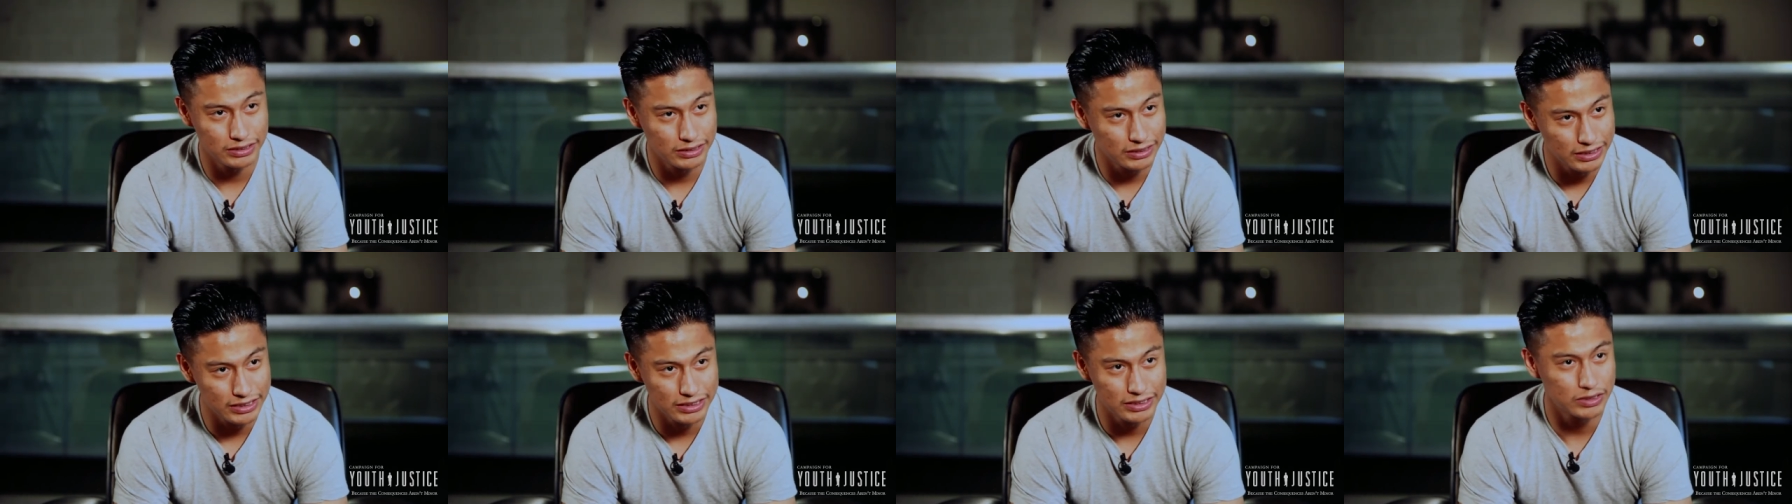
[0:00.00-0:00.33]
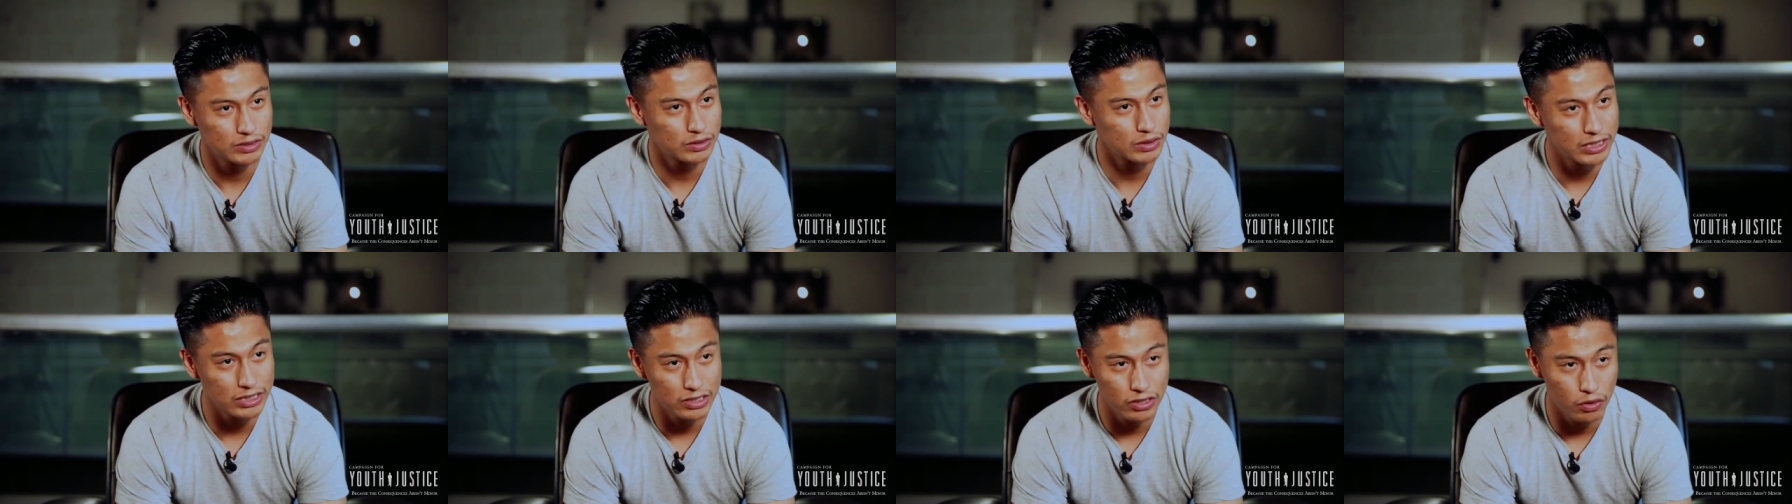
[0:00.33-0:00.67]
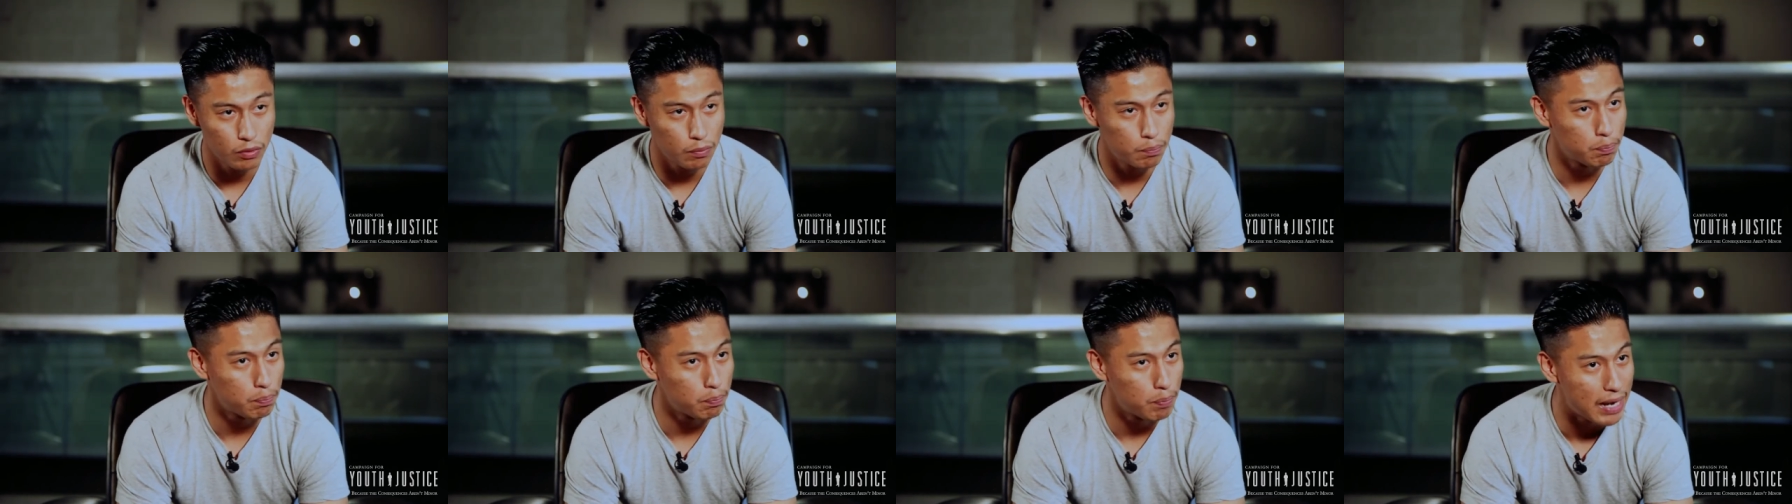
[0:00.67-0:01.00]
is
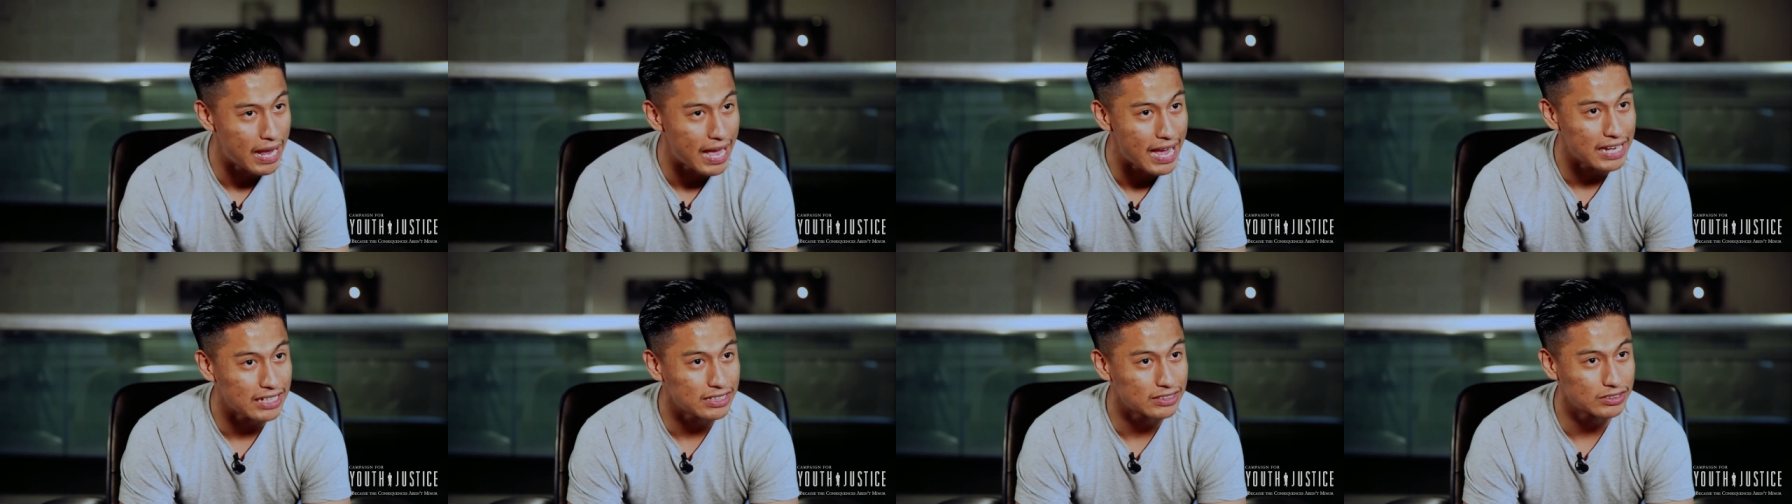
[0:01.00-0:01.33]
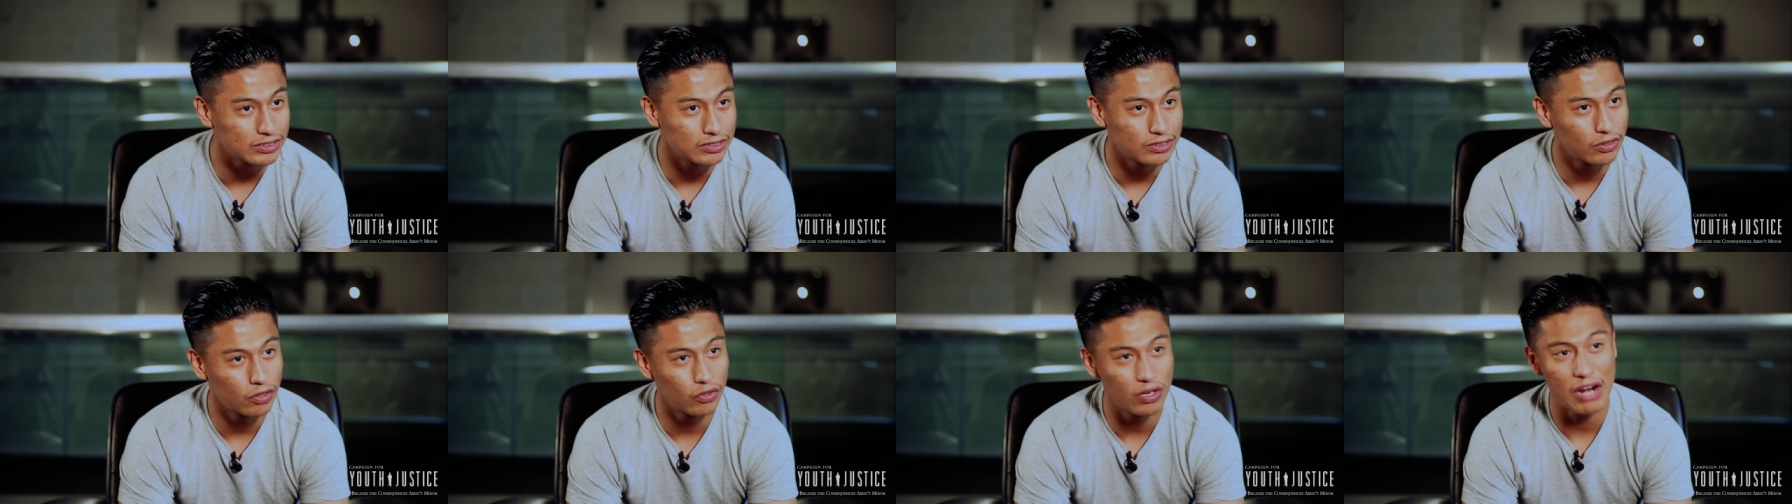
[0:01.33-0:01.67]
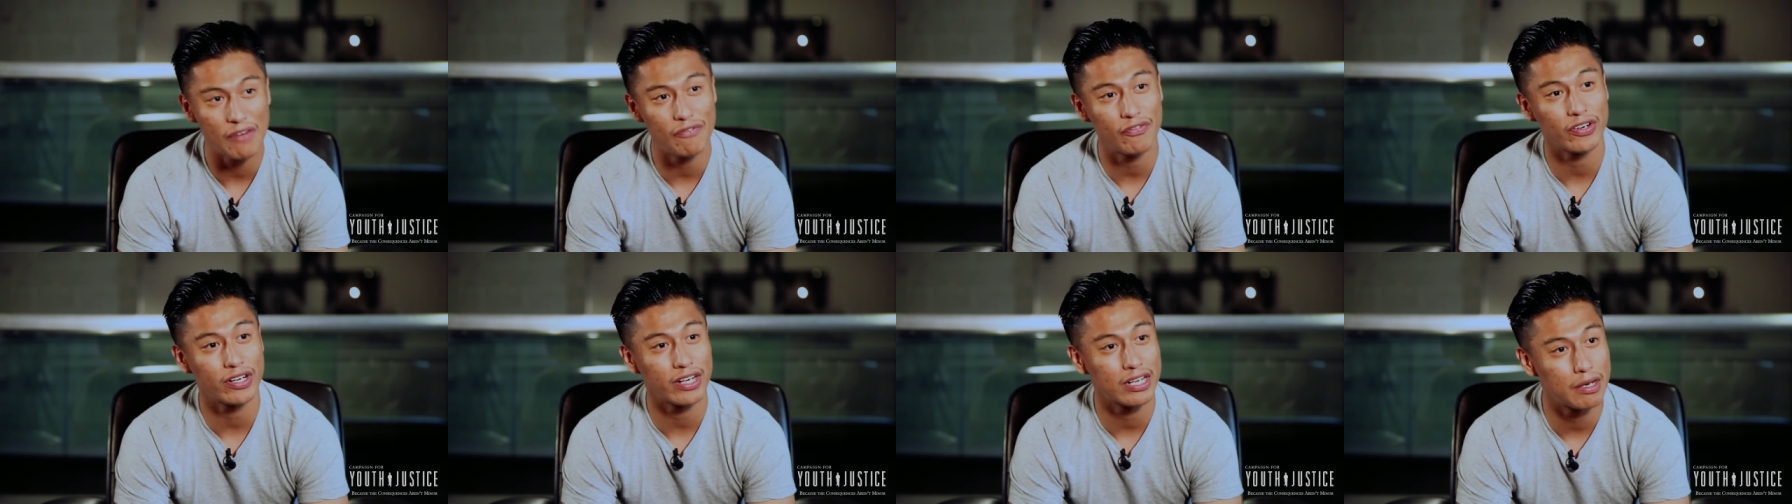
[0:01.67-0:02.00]
either blacks or
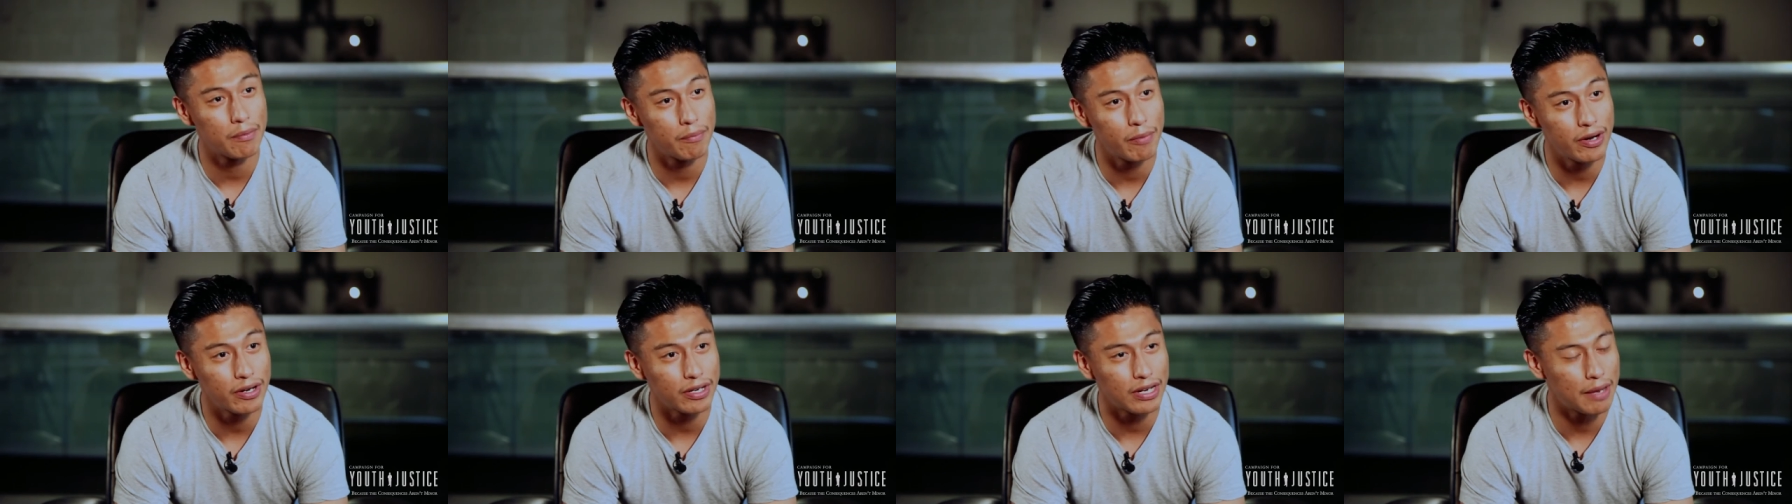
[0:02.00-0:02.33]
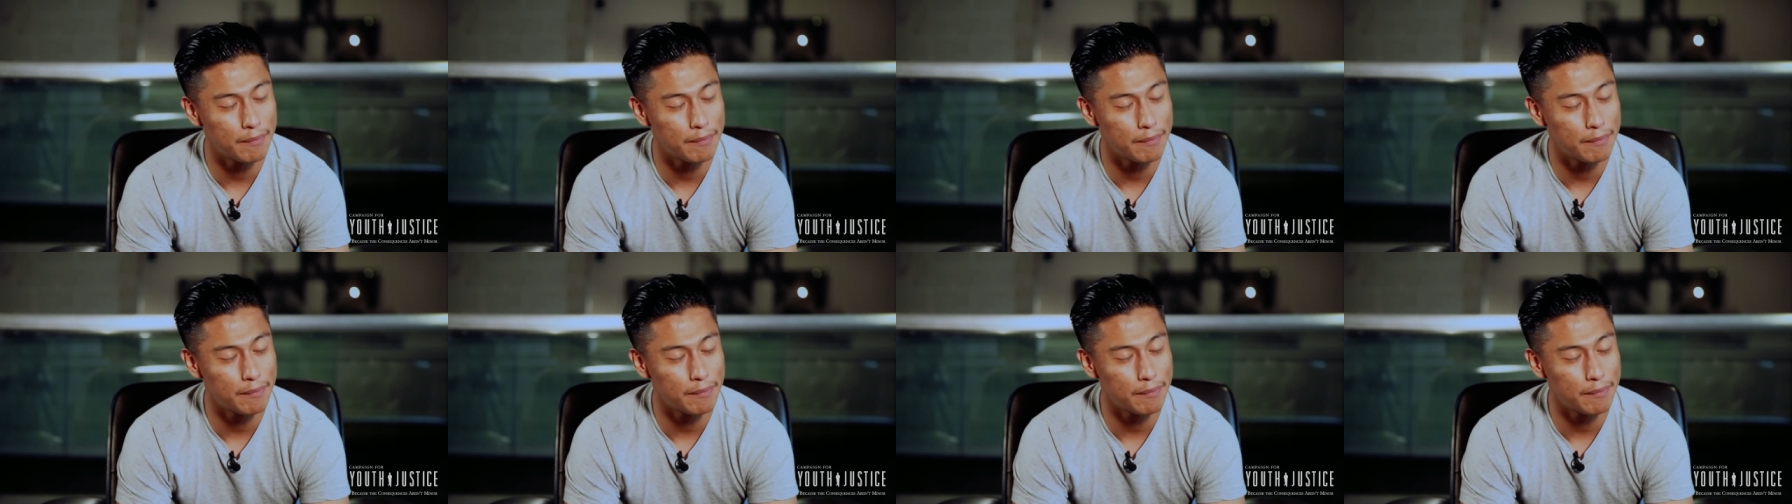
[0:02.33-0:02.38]
African American,